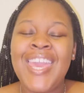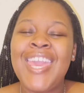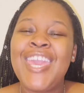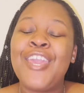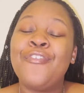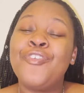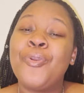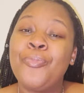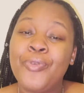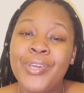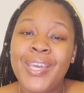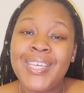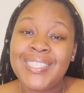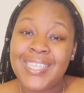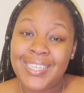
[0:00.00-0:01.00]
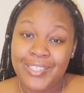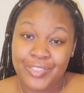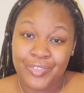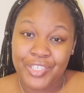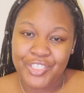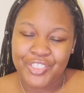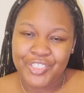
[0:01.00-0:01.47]
If your book has
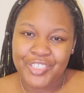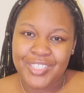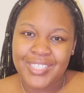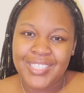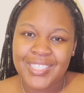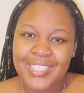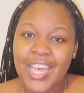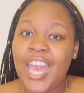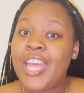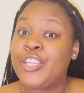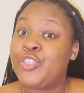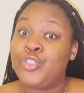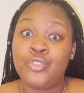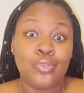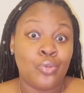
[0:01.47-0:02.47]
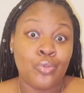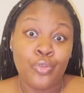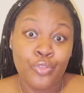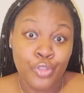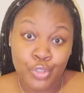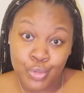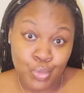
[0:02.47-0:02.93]
illustrations and you're
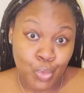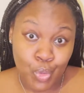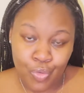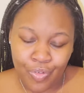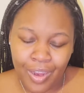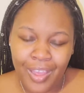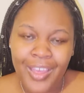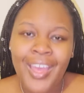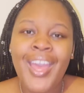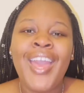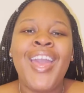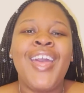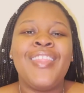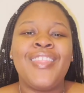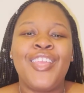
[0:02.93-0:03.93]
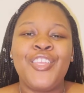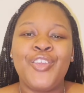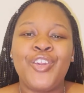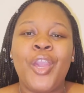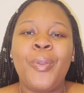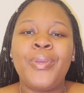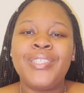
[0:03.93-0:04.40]
not the drawer, then you're
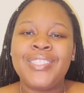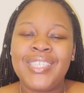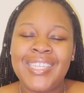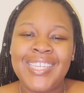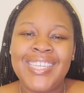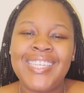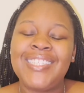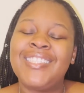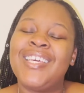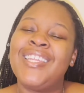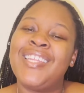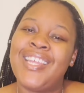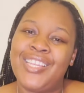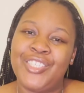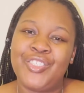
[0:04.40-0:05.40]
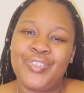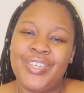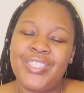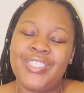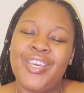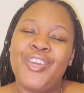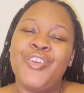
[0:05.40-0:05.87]
going to need an
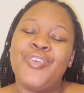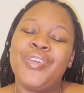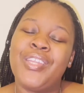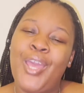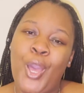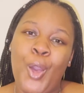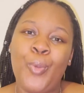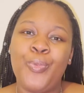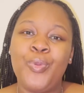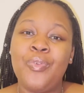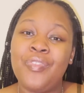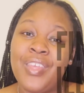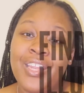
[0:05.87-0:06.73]
illustrator who can help you with the